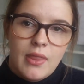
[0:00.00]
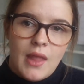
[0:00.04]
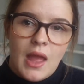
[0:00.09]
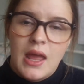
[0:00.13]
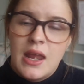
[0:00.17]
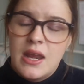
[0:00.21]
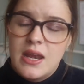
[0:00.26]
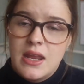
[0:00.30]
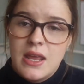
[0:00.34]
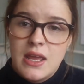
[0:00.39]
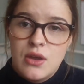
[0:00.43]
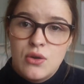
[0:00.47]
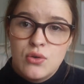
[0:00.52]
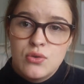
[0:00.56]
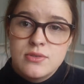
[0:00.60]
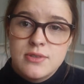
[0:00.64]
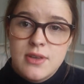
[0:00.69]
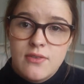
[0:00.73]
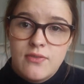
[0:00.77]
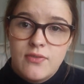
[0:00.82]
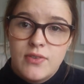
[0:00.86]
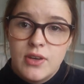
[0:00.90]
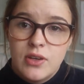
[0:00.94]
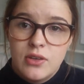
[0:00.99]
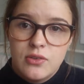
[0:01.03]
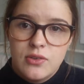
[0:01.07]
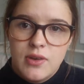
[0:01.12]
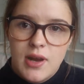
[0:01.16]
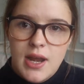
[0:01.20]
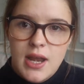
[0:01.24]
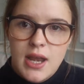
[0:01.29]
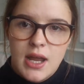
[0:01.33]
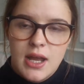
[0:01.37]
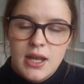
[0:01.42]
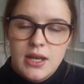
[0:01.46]
And it also feels
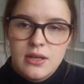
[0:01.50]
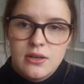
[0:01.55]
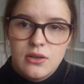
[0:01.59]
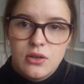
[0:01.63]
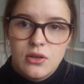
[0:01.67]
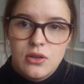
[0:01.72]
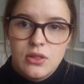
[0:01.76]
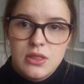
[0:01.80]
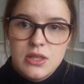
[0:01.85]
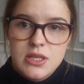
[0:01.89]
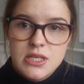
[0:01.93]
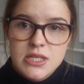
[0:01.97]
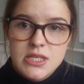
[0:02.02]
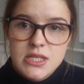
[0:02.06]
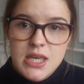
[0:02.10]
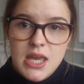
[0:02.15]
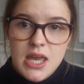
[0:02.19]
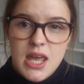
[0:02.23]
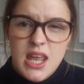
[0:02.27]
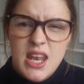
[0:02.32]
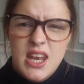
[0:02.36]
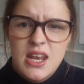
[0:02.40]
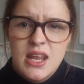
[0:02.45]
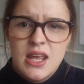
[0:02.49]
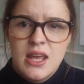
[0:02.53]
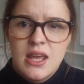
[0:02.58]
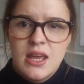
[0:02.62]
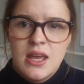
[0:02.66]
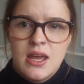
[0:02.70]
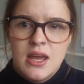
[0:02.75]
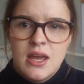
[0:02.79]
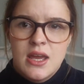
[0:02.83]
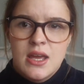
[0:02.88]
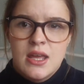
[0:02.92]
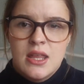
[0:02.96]
very light on the skin.
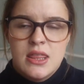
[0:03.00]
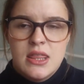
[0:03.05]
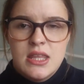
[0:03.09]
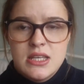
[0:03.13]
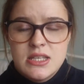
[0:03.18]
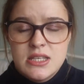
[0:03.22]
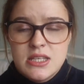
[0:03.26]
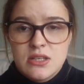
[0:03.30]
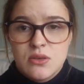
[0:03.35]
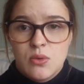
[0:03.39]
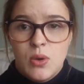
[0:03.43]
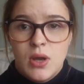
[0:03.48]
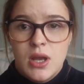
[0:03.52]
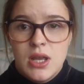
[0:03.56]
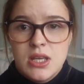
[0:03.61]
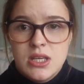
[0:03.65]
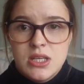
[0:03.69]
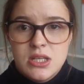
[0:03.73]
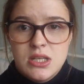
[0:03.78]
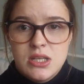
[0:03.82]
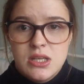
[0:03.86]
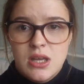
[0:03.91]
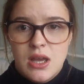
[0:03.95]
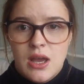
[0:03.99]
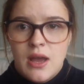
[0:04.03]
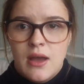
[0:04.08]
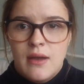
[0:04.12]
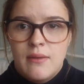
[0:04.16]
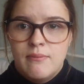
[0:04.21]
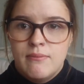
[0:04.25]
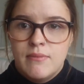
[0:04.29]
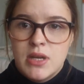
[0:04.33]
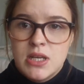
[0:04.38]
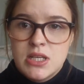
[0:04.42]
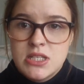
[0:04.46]
This is quite
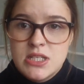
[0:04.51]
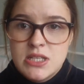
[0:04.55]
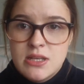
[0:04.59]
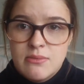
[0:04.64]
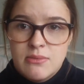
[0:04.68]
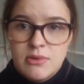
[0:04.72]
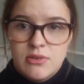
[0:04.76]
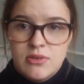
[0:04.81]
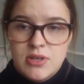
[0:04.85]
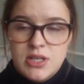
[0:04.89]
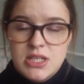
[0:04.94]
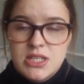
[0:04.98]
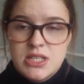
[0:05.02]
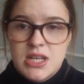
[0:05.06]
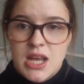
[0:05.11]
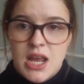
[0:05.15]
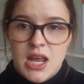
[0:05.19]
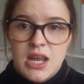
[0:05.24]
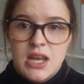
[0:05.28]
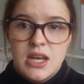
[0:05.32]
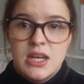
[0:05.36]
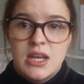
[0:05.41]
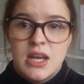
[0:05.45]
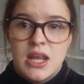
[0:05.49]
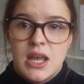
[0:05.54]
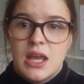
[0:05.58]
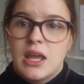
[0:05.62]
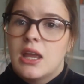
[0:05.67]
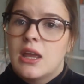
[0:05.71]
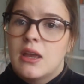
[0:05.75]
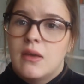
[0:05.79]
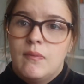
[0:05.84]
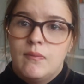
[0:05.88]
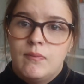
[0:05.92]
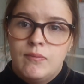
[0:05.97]
a shimmery shade.
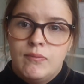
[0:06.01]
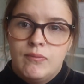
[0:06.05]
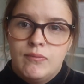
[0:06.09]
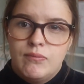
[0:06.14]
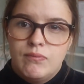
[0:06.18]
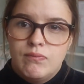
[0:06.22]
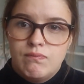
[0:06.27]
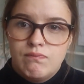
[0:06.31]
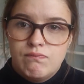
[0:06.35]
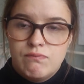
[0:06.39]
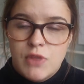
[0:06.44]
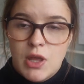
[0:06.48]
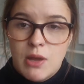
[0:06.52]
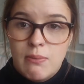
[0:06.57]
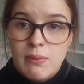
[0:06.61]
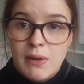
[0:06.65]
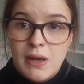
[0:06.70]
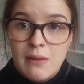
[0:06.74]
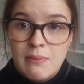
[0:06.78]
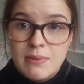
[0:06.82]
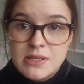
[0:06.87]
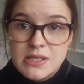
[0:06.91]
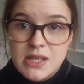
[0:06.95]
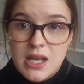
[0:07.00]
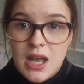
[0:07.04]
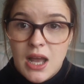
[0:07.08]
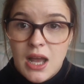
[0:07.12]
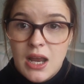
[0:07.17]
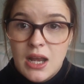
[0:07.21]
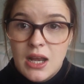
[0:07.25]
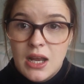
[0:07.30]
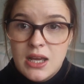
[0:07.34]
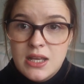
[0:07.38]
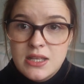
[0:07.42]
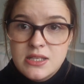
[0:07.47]
You can double up as a
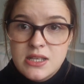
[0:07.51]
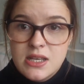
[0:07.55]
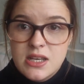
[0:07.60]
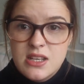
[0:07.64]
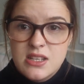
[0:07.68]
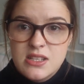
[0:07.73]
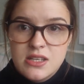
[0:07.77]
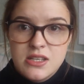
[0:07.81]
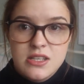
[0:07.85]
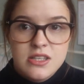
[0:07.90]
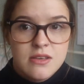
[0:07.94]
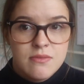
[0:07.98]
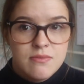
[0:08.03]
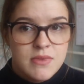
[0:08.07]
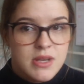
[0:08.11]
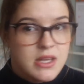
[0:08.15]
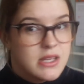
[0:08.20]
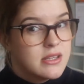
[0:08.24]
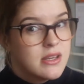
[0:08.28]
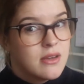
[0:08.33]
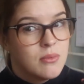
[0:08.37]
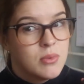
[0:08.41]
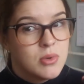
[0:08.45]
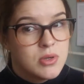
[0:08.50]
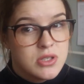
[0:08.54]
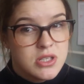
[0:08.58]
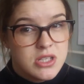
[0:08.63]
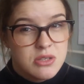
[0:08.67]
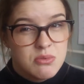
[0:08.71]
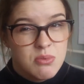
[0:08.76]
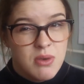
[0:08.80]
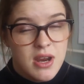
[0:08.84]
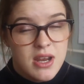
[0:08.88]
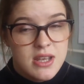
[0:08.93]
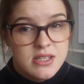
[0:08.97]
highlighter, so some days I would
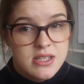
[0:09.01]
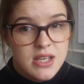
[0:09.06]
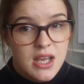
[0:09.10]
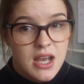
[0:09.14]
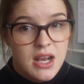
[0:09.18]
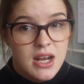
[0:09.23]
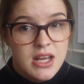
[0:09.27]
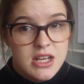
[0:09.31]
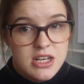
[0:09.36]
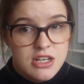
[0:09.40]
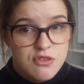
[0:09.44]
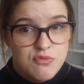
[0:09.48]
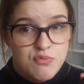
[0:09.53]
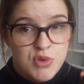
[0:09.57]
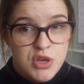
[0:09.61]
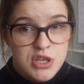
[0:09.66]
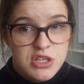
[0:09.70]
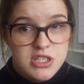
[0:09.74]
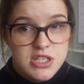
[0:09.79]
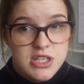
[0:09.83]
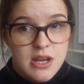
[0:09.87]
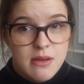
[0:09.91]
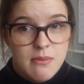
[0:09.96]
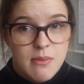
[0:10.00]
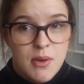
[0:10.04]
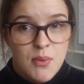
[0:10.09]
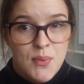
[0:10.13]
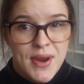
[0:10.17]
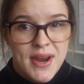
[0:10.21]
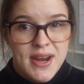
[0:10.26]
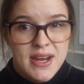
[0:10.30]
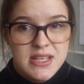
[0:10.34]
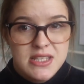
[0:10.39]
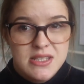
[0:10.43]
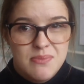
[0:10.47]
just wear it as a highlighter, most of the time I
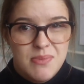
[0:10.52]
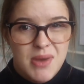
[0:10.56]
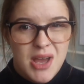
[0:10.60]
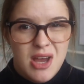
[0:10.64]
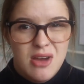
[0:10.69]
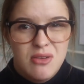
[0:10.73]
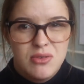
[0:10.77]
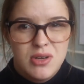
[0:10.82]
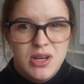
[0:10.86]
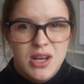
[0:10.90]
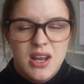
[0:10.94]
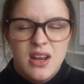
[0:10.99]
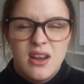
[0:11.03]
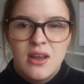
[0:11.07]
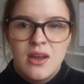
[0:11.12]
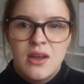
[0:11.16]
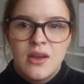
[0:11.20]
wear it as a powder.